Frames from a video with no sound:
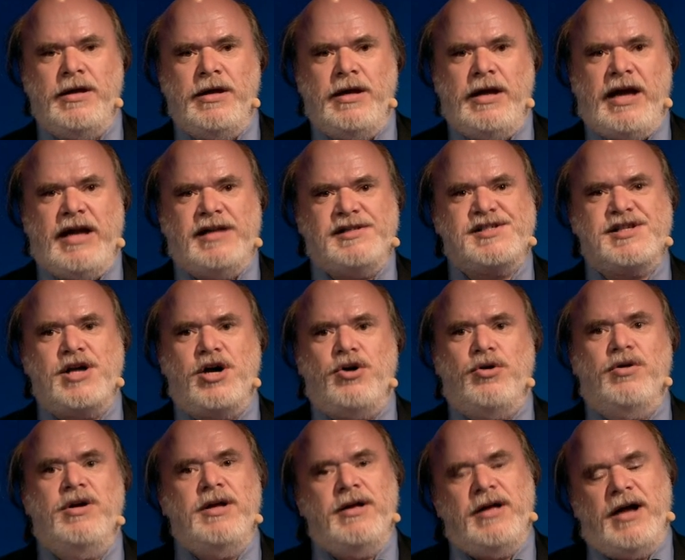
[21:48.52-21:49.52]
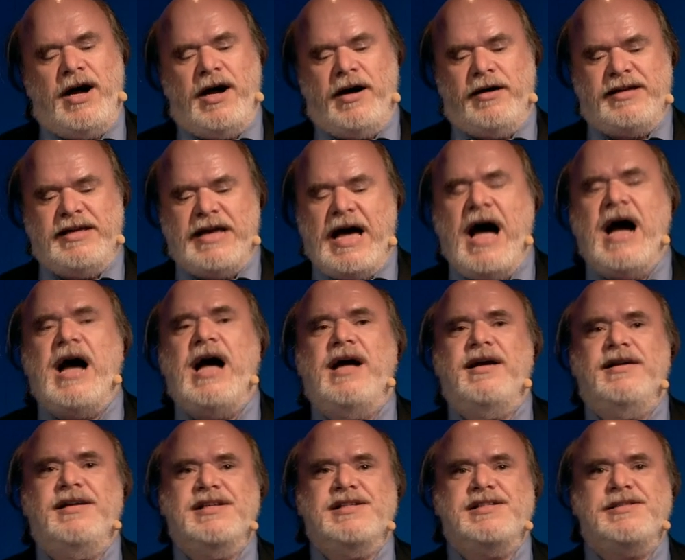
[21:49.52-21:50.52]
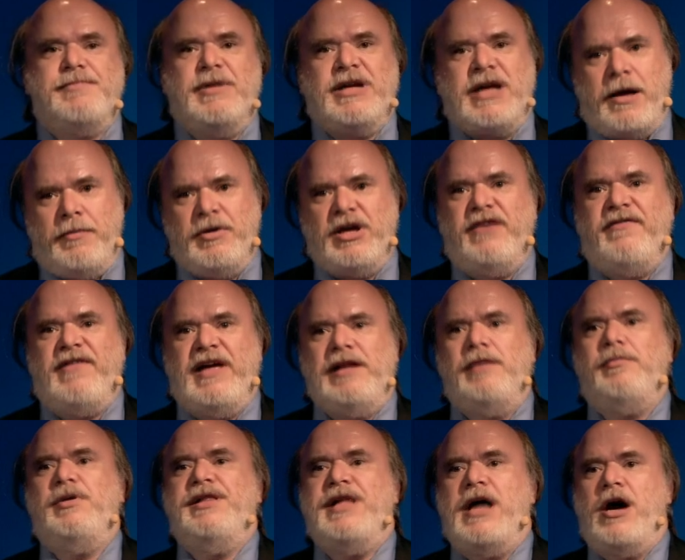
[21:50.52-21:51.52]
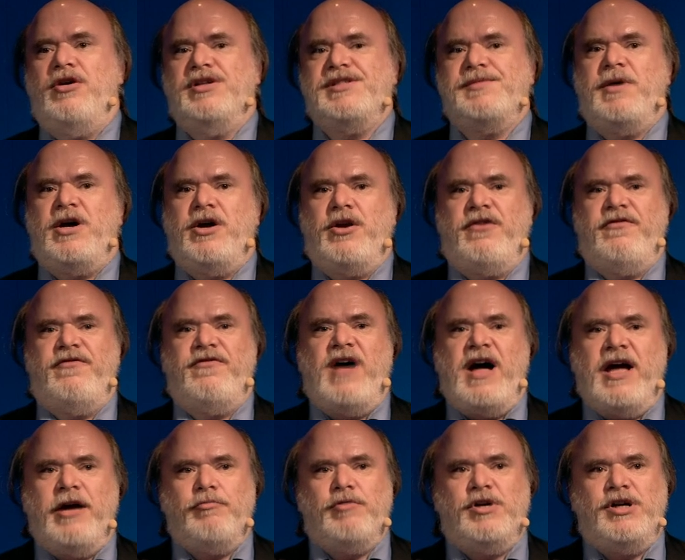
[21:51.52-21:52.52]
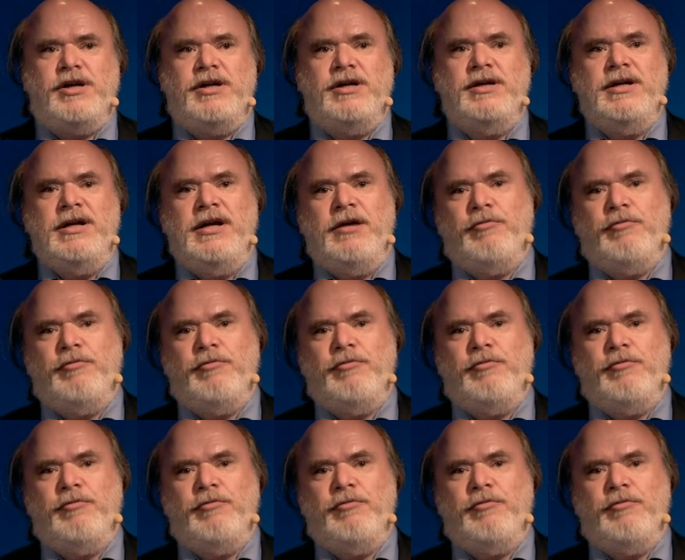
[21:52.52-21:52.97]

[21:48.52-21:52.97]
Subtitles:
And so Chiara is becoming available now as part of FiWare.